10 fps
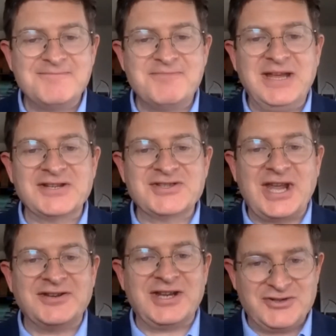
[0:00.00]
being a
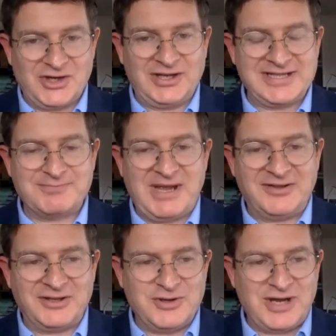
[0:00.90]
Sunday journalist meant
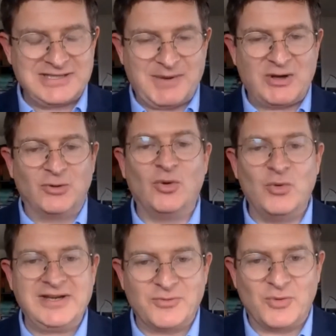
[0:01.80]
that you had spent all
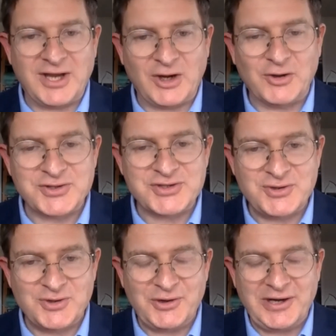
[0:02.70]
week working on your
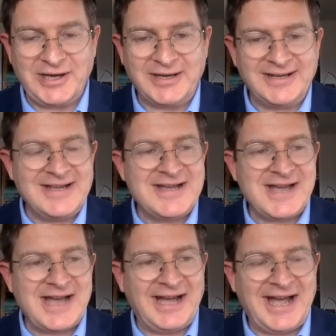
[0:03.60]
story.
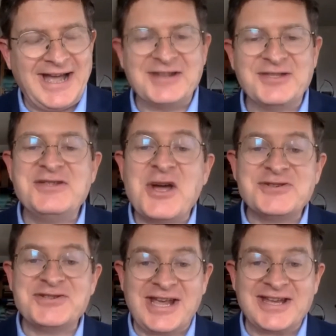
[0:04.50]
And in
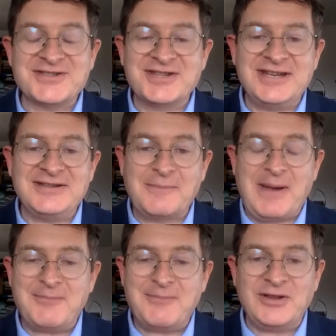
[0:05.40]
those days, the
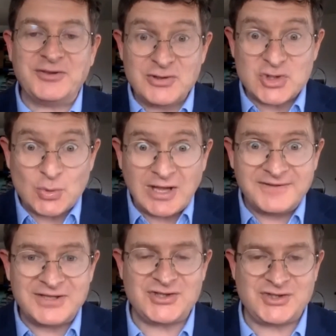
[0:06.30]
paper went through
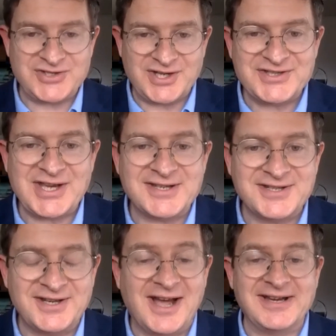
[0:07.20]
12 editions on a
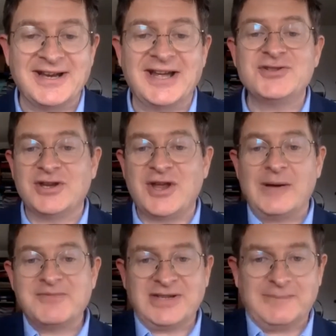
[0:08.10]
Saturday night. And I used to go
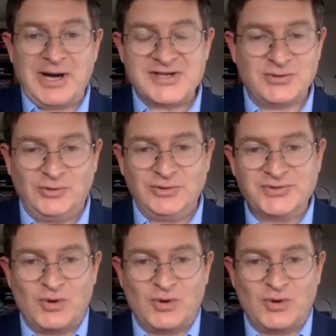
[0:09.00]
up to the press halls